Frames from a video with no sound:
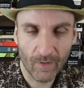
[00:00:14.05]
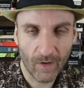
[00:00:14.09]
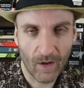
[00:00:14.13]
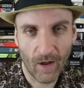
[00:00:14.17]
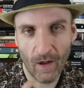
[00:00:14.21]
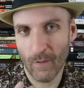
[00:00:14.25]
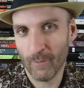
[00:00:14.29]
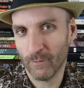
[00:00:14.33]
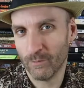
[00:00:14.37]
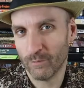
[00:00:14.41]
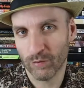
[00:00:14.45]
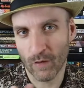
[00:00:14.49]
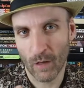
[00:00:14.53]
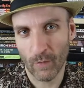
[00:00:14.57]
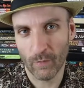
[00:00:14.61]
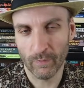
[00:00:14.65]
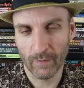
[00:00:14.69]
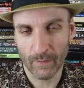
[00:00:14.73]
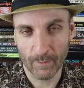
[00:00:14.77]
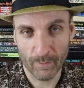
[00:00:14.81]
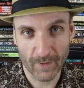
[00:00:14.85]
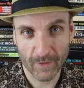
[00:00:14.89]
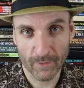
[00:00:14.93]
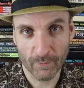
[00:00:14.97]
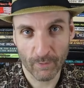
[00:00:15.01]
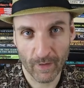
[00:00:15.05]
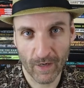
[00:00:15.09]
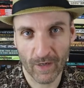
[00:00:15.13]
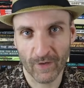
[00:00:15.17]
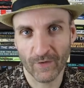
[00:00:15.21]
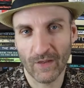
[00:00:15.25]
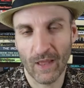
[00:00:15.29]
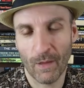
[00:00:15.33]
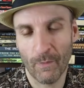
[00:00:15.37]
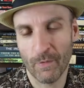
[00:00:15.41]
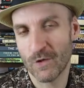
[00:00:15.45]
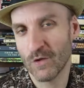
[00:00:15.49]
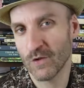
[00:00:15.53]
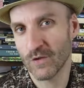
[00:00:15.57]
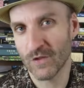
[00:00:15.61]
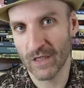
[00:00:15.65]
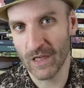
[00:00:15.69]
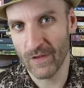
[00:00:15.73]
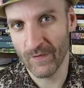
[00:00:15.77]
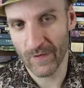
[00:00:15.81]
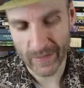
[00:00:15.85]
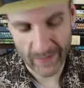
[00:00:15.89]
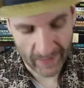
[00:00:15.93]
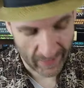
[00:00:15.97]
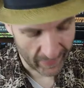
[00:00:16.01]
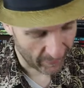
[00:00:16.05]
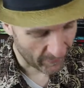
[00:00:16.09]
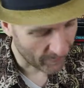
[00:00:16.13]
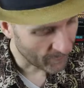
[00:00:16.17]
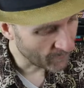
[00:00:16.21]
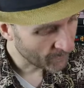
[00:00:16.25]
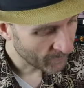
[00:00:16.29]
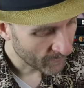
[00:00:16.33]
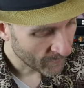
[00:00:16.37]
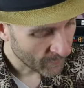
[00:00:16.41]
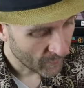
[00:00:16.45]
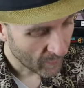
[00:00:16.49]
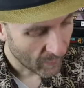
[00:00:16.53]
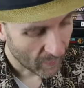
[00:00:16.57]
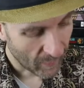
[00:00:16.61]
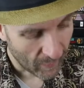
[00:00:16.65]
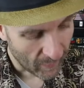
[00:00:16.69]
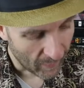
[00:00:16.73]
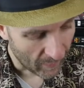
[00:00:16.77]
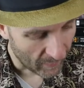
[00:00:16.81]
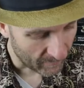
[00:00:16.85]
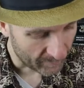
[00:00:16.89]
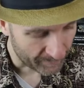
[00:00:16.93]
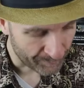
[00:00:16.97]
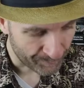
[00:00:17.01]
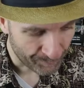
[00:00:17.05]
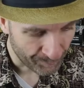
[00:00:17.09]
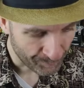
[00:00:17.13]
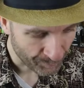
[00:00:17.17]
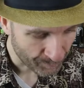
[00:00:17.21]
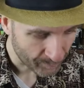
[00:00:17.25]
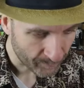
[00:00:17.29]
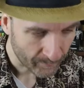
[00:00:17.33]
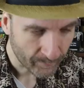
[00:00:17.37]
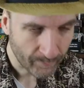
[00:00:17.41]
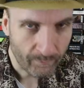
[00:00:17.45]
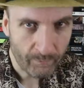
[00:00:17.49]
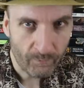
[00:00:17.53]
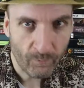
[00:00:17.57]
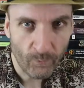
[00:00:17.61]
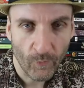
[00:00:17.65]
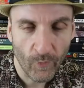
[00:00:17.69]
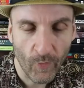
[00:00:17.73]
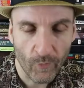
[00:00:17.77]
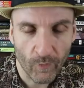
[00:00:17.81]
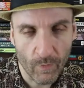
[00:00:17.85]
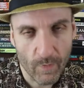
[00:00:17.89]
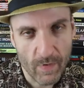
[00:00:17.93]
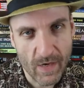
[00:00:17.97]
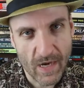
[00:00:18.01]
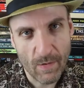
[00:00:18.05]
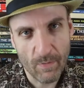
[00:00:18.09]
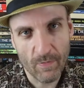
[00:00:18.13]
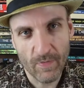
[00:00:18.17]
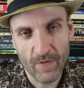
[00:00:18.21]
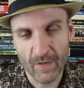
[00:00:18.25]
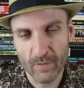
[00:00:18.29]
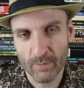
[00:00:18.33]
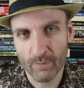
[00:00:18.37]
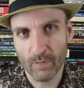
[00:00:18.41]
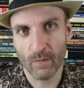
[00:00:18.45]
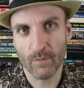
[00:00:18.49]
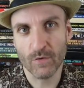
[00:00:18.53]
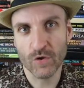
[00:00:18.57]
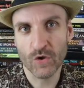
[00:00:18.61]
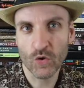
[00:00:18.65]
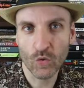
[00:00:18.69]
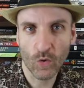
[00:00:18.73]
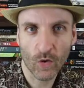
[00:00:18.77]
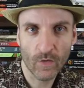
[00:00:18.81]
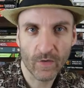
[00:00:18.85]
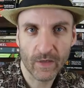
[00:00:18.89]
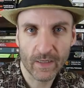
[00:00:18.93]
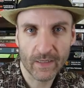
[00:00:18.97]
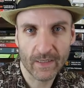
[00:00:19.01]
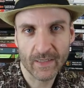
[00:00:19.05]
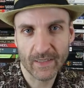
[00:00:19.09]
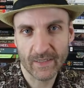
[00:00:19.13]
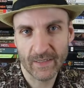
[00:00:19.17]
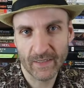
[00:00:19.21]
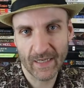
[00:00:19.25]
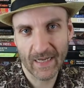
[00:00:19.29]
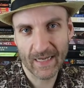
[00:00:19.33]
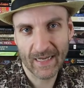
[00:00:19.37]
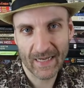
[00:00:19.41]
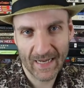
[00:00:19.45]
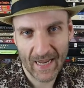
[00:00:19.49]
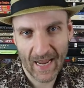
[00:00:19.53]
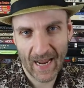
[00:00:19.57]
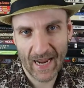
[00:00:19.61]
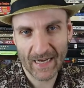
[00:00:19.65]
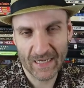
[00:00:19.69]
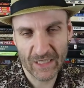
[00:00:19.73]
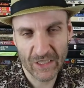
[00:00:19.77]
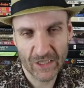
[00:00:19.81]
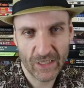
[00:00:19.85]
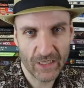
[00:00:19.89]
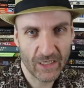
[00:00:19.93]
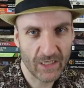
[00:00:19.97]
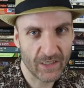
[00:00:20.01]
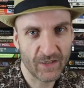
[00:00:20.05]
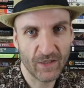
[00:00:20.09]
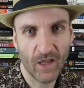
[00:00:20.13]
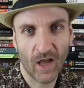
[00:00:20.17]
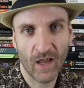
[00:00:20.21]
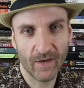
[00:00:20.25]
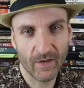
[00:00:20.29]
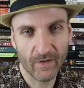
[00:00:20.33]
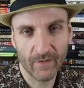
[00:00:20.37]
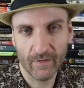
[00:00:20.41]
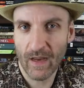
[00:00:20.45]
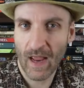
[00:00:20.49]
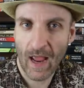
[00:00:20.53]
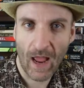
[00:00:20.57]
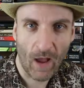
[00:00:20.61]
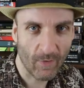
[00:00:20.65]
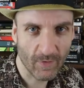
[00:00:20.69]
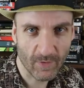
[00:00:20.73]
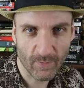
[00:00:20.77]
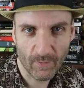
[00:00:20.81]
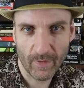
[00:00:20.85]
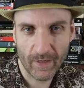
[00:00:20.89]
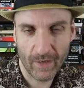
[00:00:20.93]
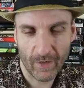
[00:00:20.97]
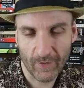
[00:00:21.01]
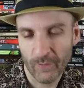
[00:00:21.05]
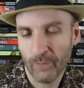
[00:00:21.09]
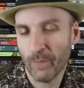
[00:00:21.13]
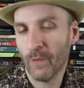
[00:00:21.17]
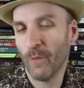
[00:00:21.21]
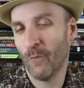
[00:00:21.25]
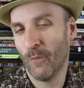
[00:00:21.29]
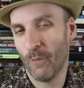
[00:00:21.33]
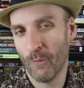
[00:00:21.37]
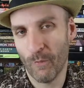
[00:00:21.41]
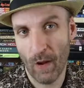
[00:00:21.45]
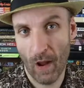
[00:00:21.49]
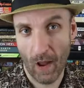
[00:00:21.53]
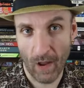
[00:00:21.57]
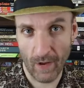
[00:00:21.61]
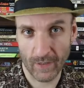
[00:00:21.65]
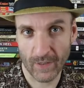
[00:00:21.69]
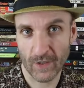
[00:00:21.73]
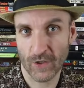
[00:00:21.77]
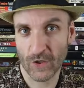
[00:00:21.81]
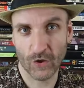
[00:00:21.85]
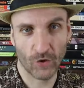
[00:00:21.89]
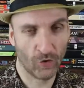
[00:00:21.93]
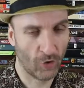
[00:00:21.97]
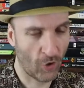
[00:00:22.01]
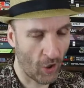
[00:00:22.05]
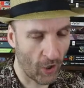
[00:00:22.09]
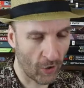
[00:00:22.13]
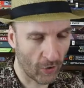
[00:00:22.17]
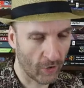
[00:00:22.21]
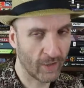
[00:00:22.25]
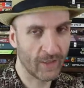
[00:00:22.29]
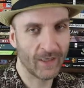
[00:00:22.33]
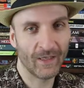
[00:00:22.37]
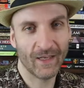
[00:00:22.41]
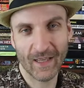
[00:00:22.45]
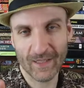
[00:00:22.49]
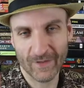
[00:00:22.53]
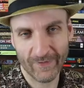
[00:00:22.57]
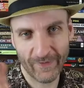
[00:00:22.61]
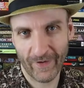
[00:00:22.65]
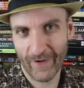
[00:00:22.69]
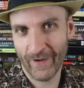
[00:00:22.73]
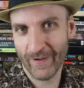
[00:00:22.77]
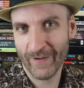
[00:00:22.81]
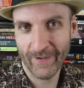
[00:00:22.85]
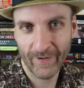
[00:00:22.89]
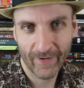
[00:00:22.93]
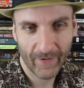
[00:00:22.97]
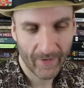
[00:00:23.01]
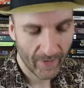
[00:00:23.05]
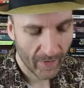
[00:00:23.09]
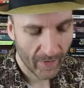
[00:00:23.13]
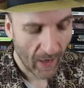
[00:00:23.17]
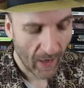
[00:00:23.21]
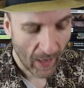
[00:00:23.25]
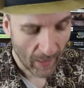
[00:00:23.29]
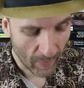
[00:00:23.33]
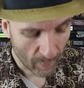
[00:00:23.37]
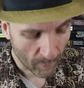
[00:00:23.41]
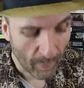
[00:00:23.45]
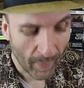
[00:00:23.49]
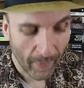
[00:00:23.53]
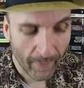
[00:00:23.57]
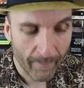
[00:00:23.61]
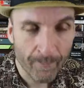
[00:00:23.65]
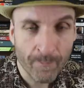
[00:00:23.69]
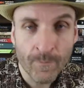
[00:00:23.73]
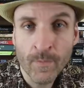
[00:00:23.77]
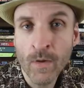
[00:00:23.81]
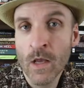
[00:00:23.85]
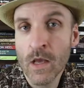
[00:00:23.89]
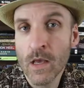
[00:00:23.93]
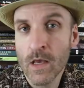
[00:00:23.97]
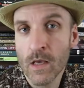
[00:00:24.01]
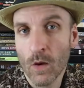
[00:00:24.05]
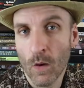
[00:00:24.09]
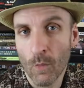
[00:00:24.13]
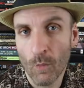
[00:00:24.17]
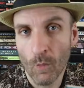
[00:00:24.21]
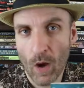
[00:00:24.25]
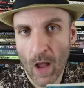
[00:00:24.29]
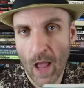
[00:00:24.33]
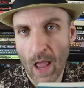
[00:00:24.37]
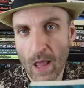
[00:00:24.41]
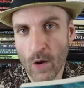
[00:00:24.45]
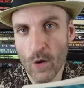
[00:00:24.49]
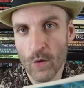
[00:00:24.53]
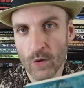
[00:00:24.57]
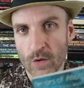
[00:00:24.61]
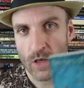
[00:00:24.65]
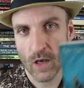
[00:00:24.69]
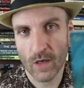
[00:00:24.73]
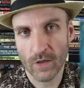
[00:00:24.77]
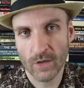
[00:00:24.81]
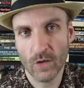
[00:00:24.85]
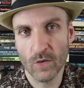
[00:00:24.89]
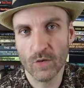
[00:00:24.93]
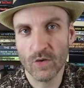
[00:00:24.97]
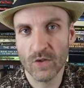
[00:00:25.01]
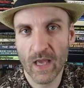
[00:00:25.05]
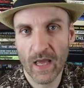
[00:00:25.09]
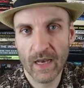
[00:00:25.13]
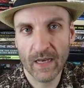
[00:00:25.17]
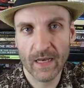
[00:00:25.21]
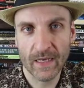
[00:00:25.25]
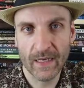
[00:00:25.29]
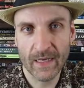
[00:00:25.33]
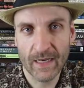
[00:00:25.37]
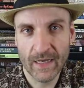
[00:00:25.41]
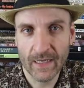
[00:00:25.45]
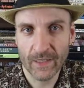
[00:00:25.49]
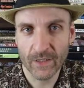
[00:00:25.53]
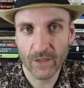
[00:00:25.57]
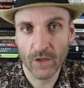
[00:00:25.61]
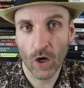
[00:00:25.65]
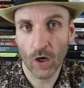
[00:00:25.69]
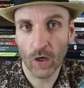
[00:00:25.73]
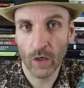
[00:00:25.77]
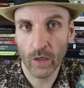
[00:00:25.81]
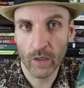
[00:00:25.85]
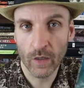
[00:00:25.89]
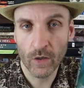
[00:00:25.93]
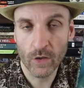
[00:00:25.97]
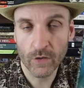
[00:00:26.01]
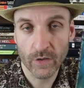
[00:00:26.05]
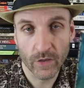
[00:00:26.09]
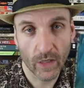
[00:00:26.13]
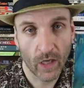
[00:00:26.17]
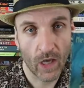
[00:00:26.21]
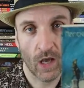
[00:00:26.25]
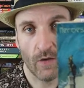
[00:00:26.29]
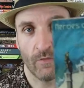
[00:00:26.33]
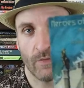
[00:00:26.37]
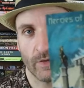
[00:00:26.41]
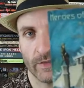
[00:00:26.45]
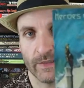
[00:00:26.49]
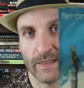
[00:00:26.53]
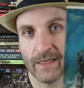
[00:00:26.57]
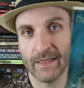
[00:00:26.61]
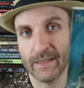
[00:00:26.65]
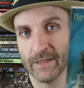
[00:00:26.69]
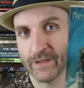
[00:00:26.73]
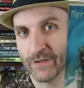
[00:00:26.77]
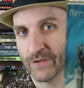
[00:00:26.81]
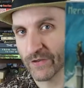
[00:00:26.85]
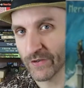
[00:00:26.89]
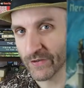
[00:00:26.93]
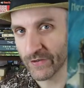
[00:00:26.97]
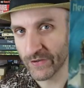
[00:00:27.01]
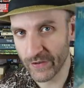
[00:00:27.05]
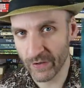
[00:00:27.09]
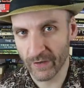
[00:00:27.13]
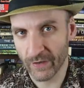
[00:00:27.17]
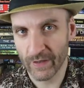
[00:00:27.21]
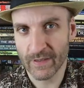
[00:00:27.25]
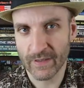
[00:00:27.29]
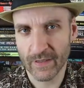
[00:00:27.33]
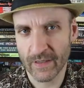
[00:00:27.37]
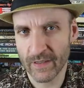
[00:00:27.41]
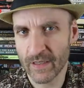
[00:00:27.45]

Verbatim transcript: I've probably mispronounced that, but you'll see in the title. From the name of this, but I'm sure that Dzinganji is not how it's pronounced, but I slaughtered it, and that's fine. I don't mind. And who's also set in his Kardios of Atlantis series.